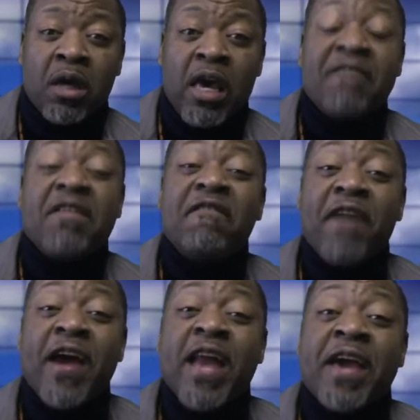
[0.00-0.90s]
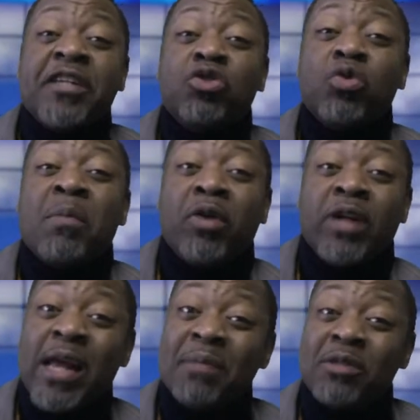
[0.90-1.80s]
If they find their history too important,
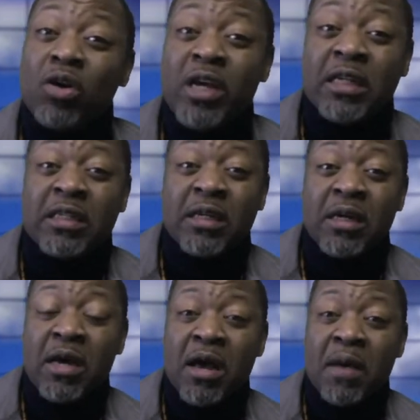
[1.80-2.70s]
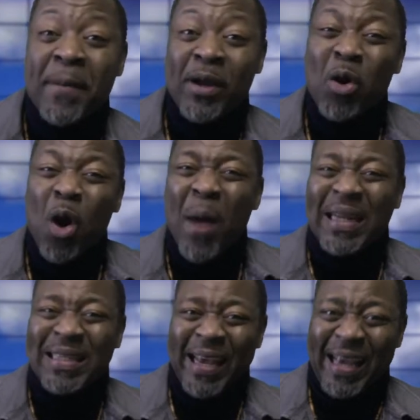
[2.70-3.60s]
let them study it. But don't come
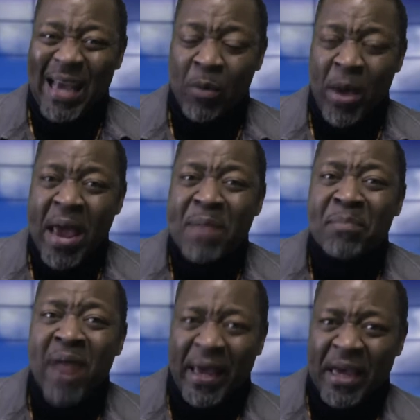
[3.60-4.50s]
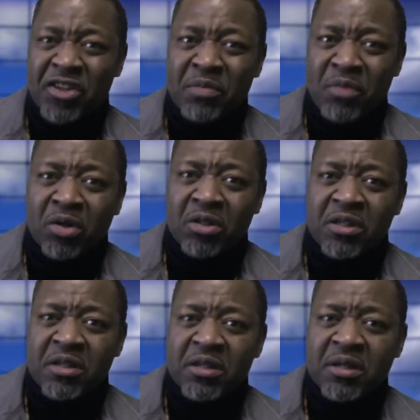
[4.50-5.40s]
and take away Black History Month.
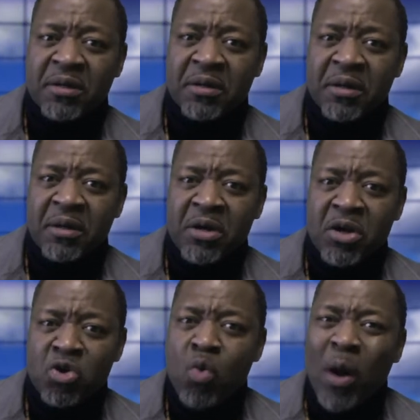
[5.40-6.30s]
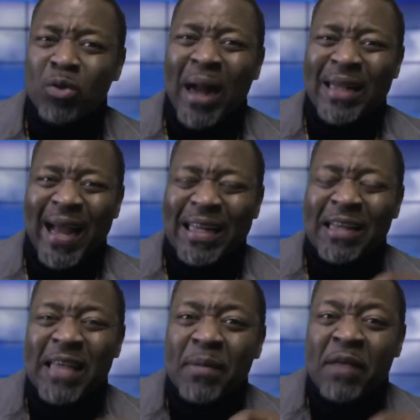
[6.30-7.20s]
You want to attack
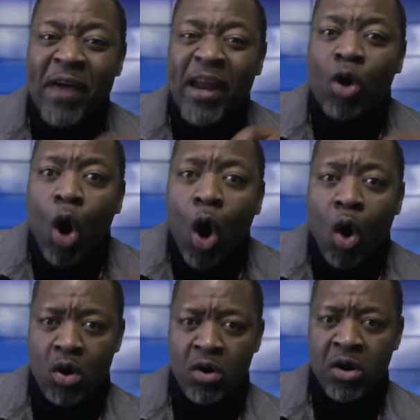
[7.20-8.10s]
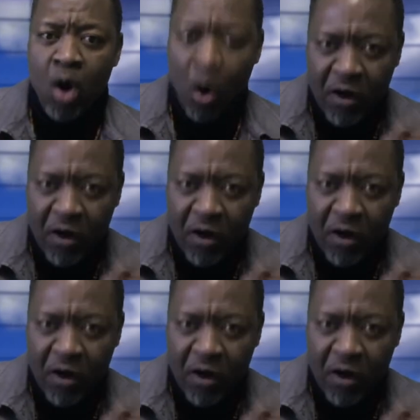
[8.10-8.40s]
the very core of